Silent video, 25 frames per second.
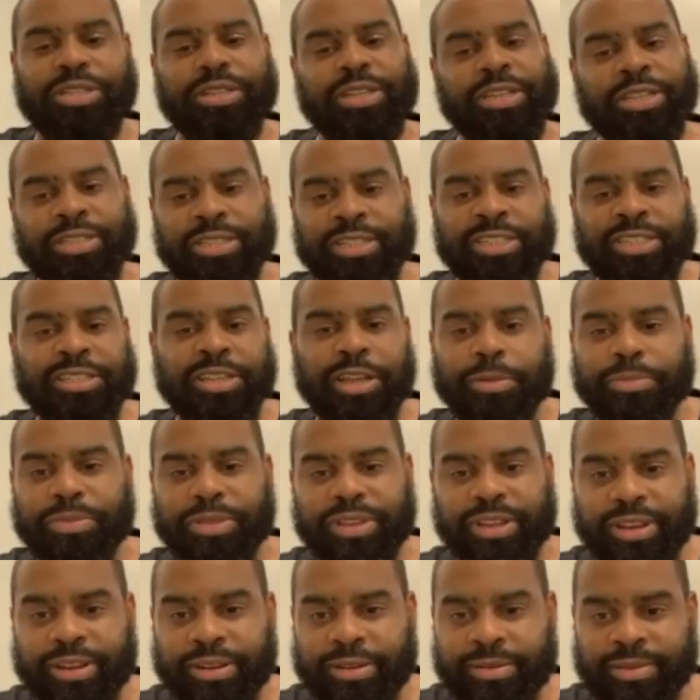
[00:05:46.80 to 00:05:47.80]
into
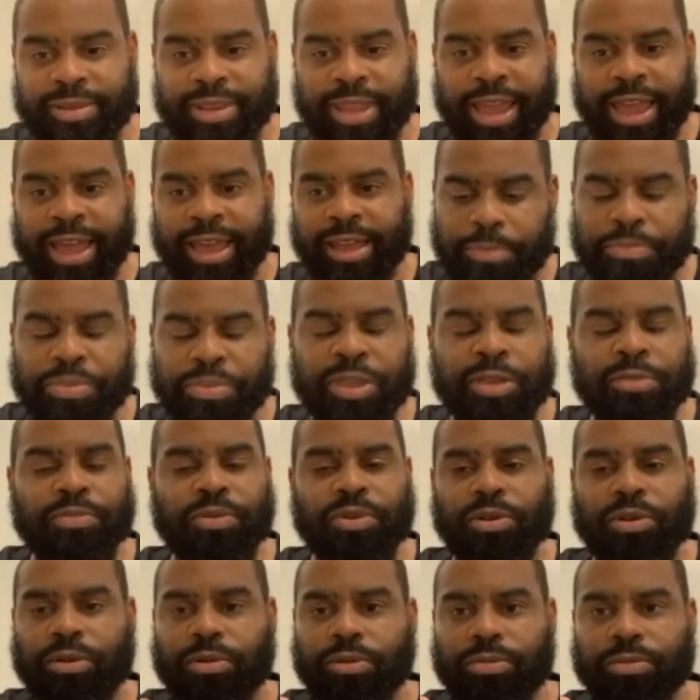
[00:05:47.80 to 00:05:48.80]
something that
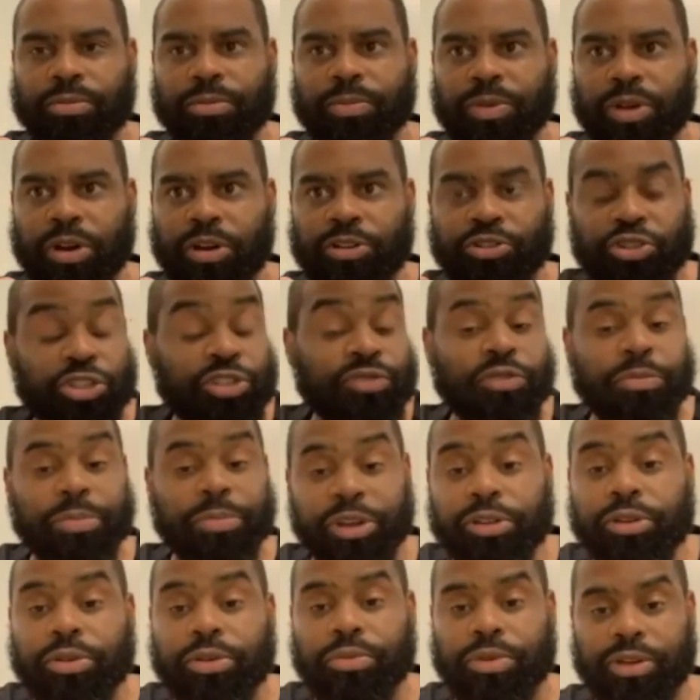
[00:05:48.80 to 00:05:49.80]
people are just
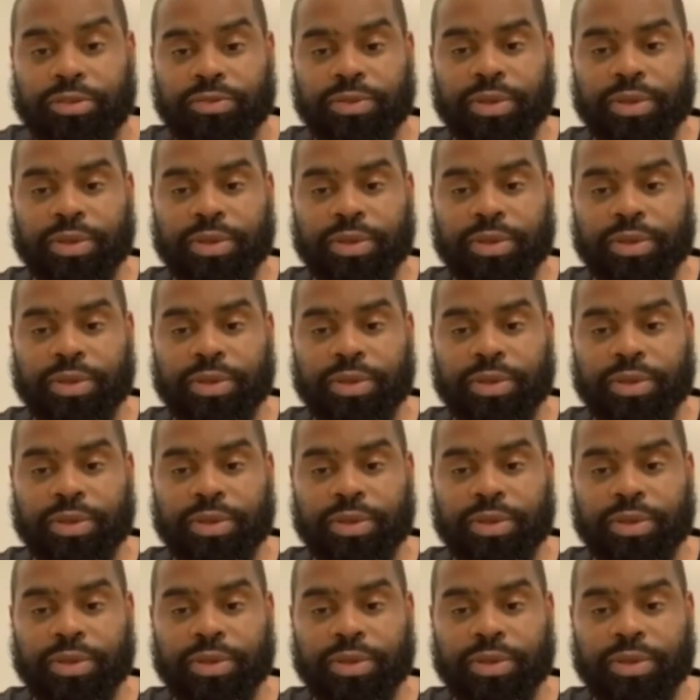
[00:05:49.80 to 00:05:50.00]
familiar with.